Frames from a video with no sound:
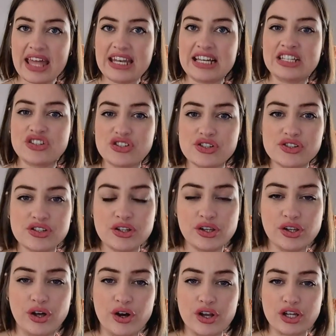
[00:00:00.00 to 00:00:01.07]
it doesn't
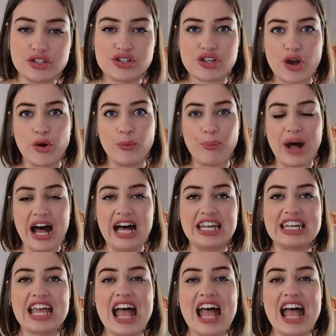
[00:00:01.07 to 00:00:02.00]
look so bad,